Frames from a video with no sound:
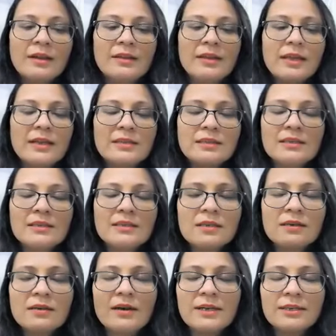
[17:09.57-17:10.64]
that this
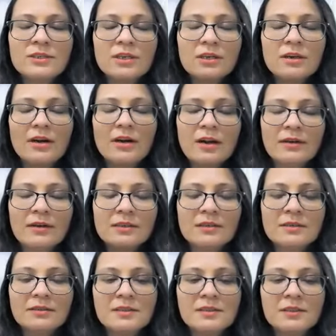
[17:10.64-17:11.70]
third eye chakra
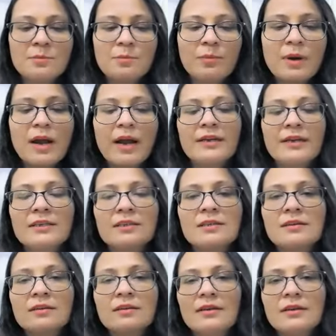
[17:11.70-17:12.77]
turns bright
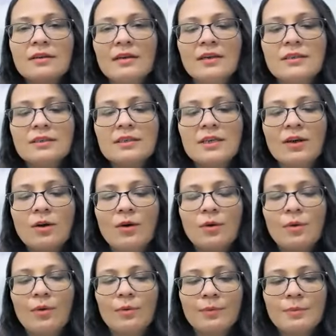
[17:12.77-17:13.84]

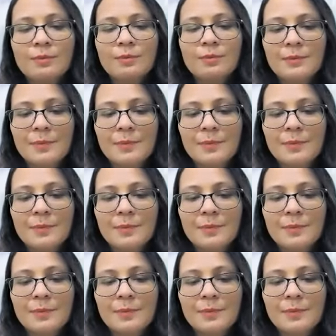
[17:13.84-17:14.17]
indigo,